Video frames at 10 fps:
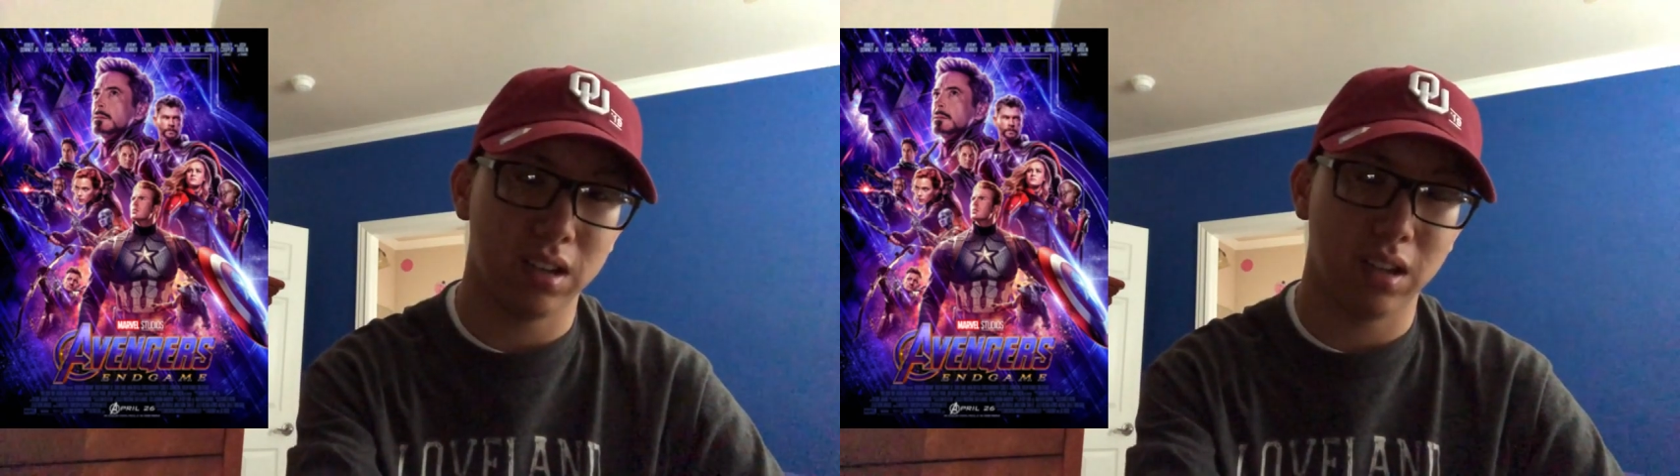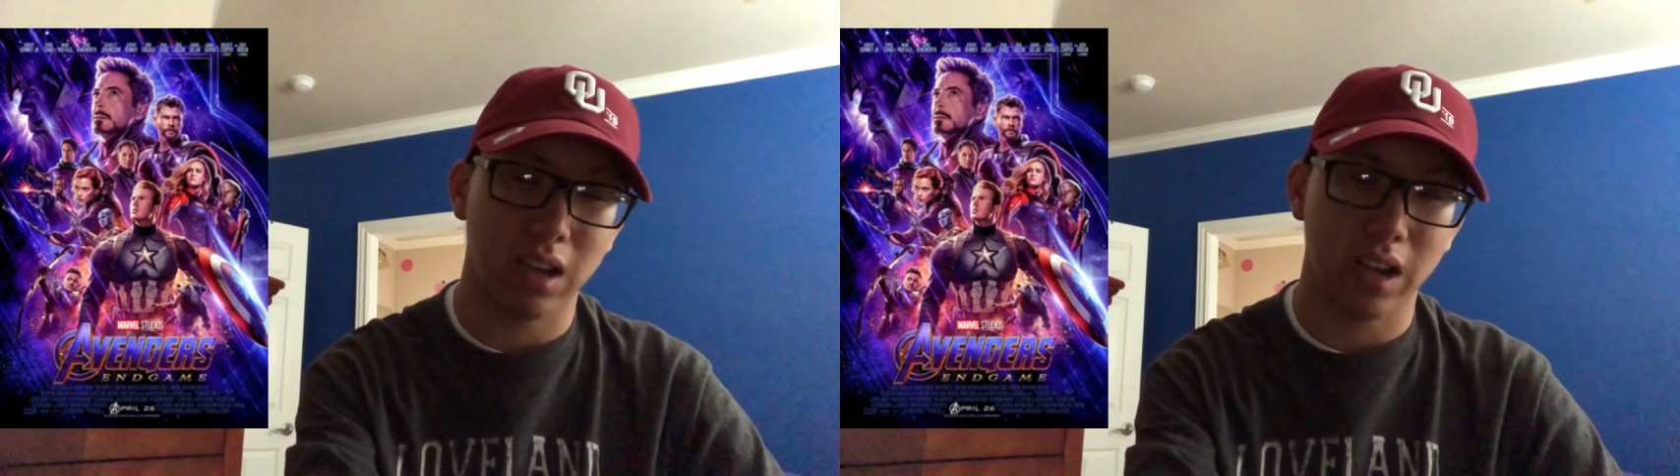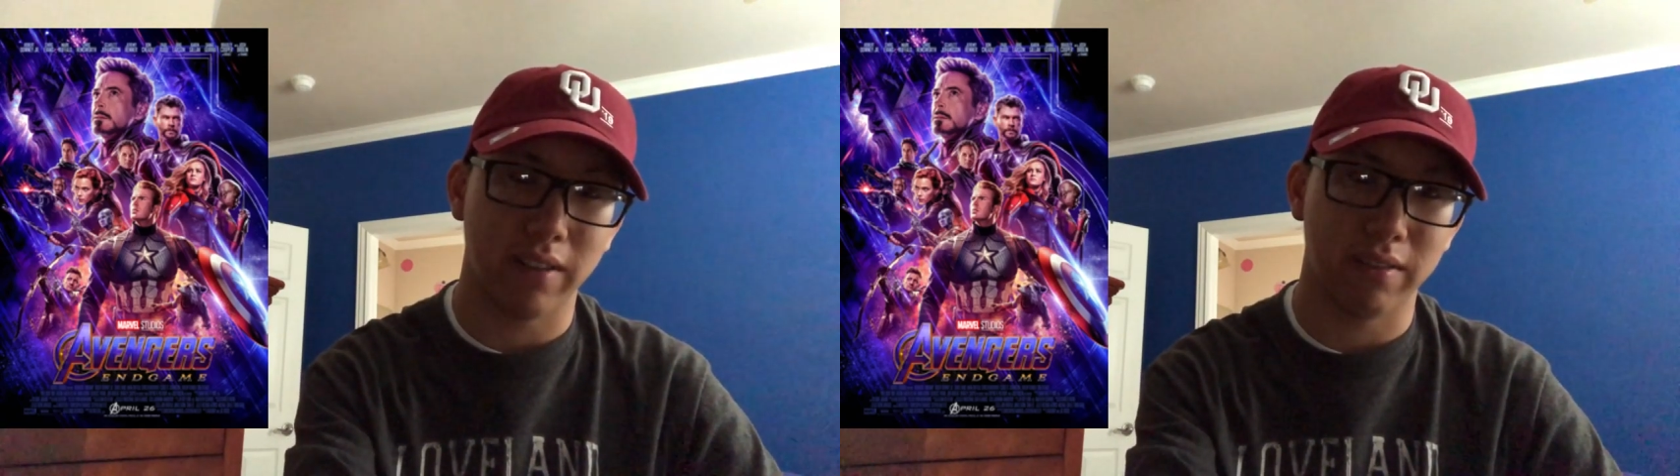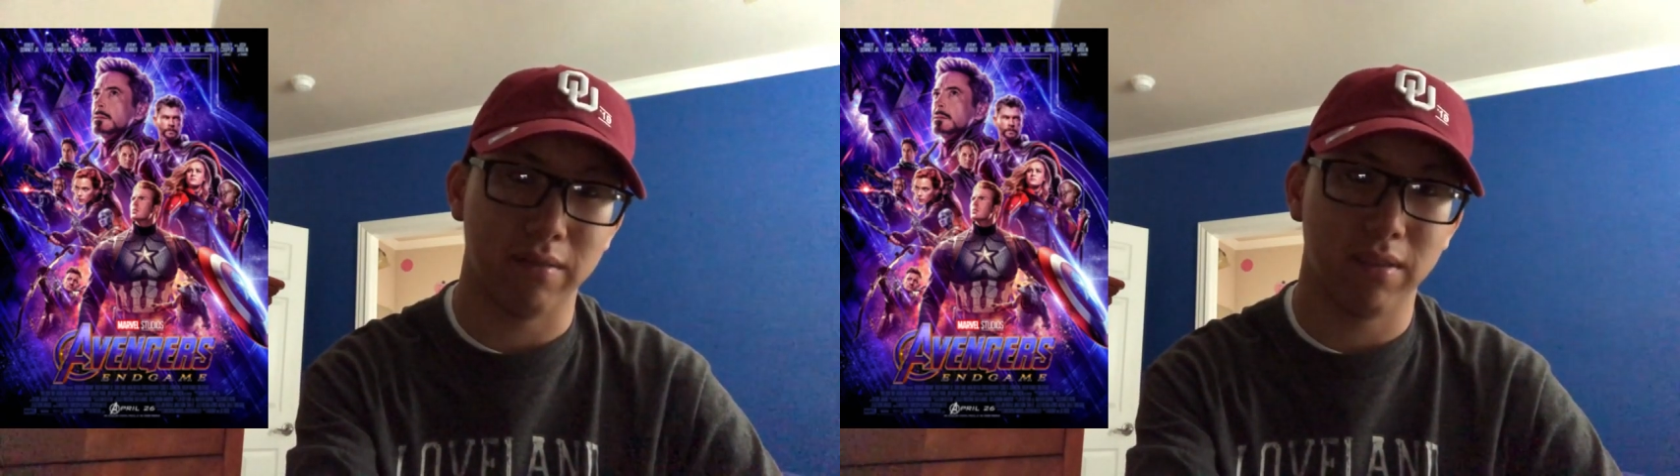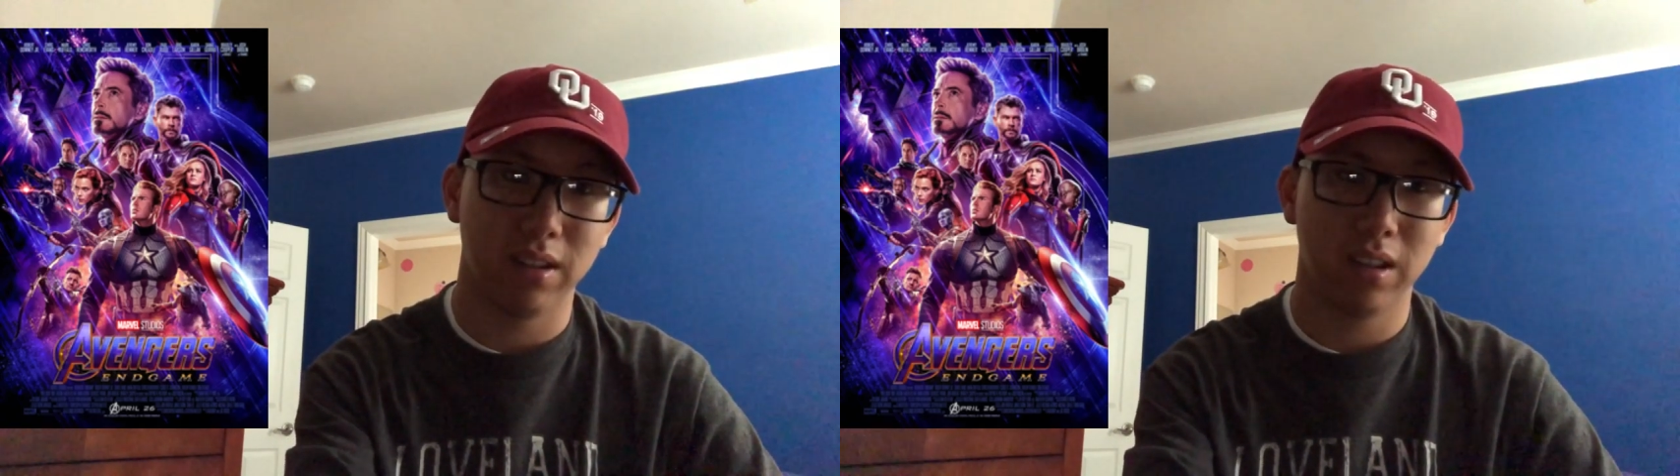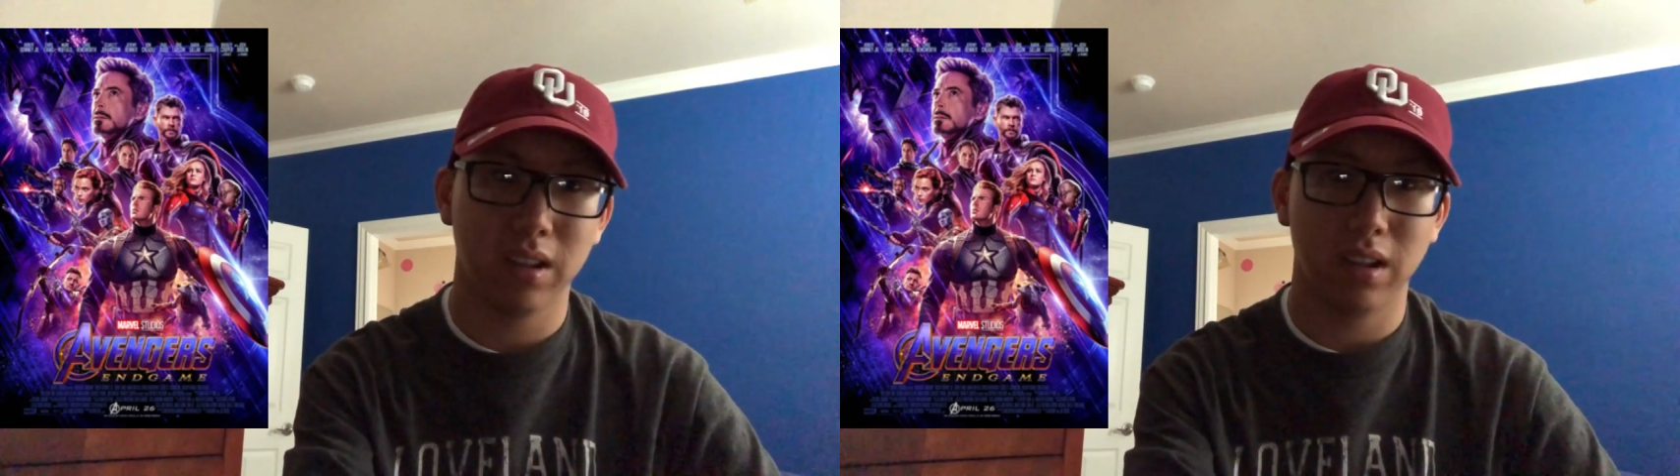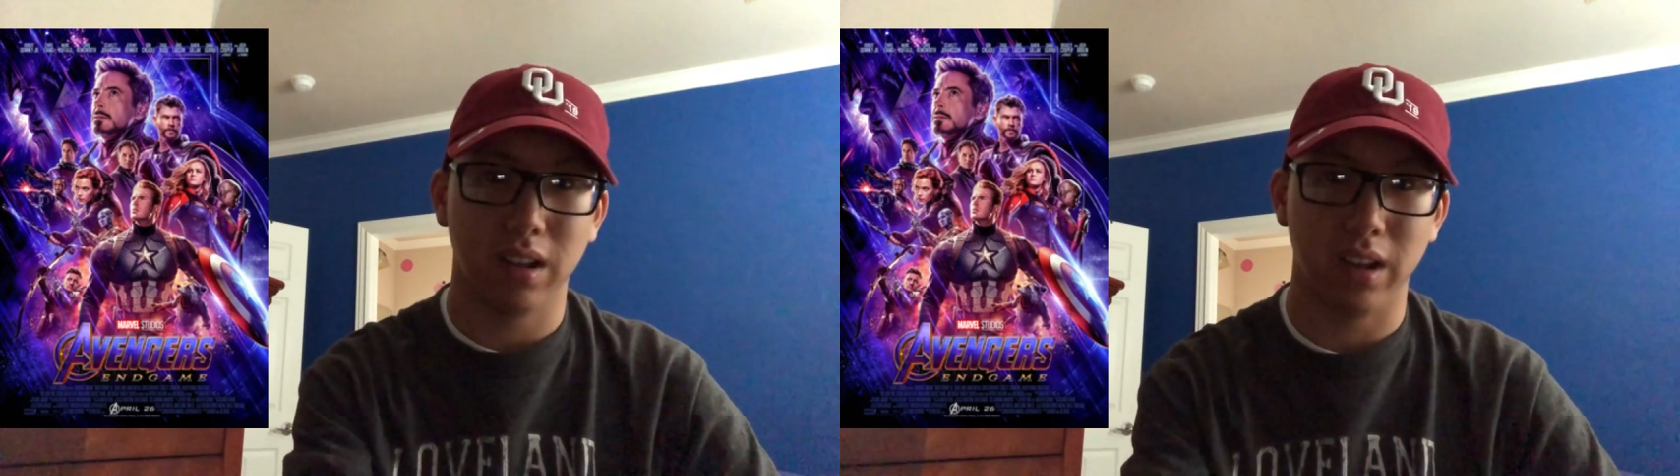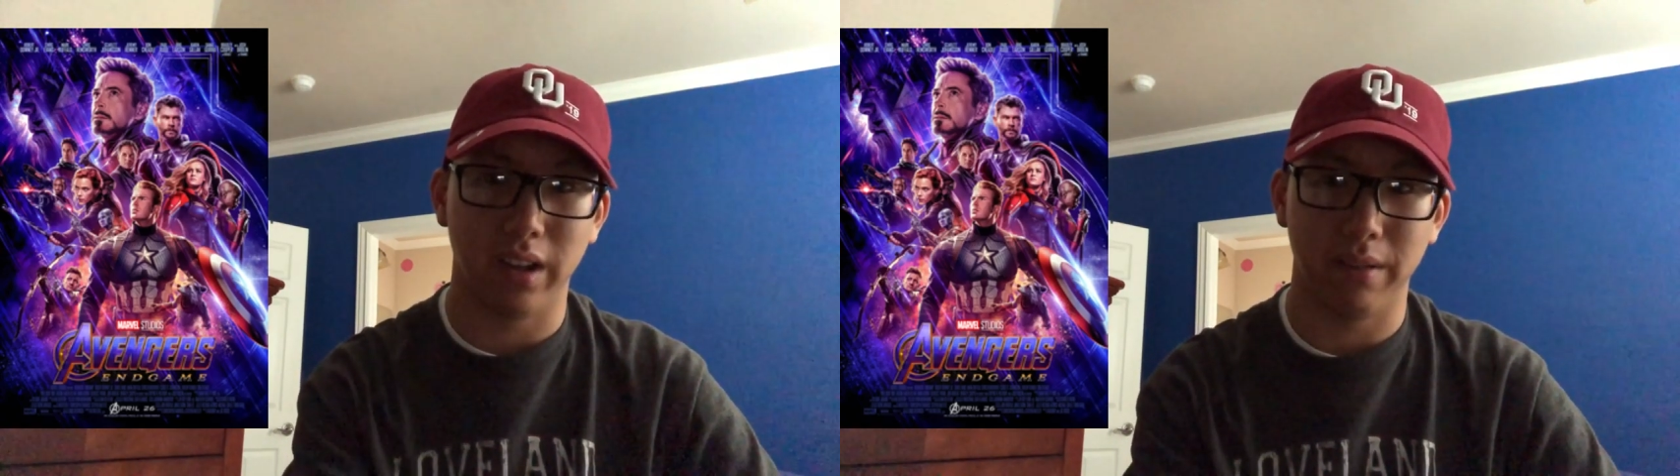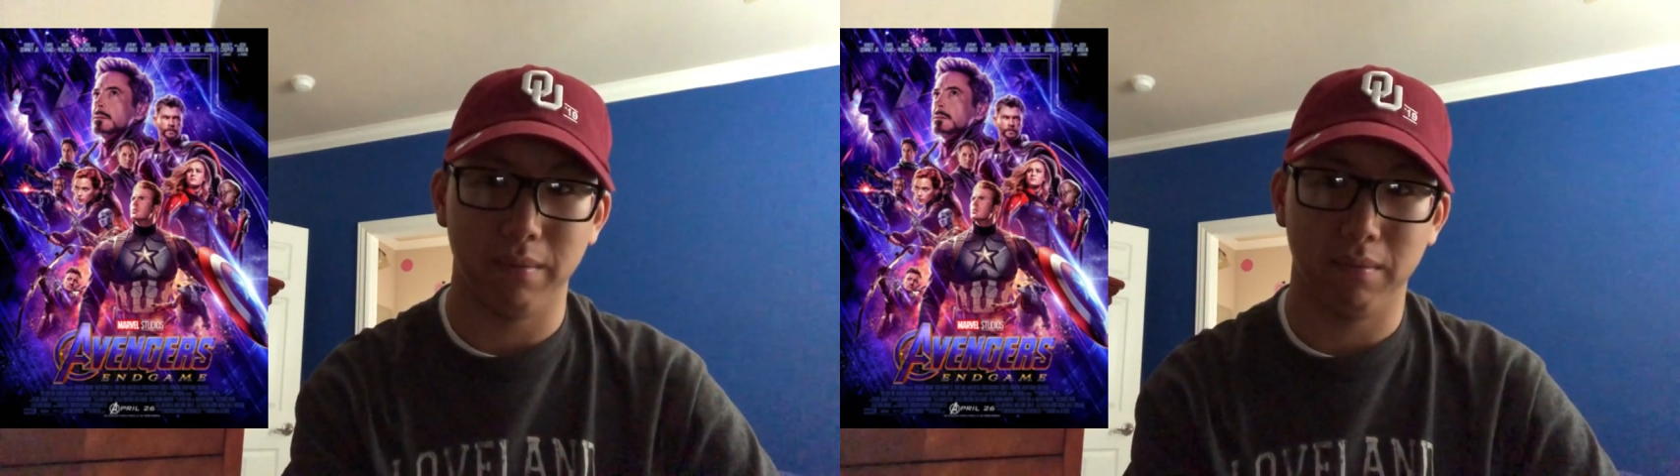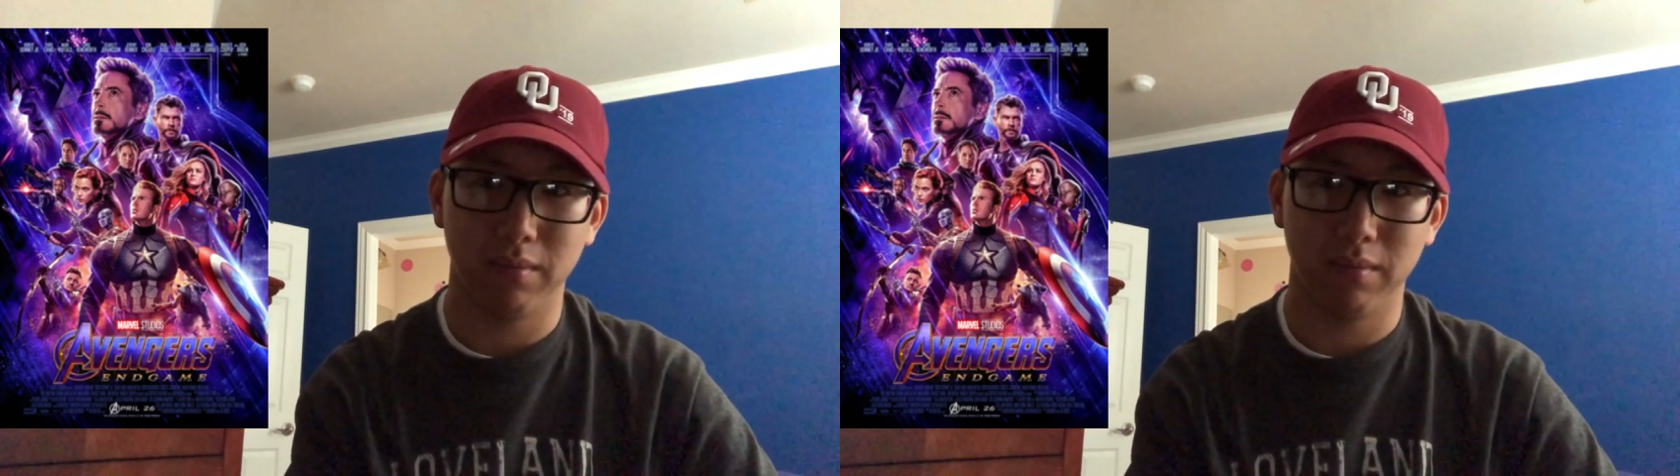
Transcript: they haven't um,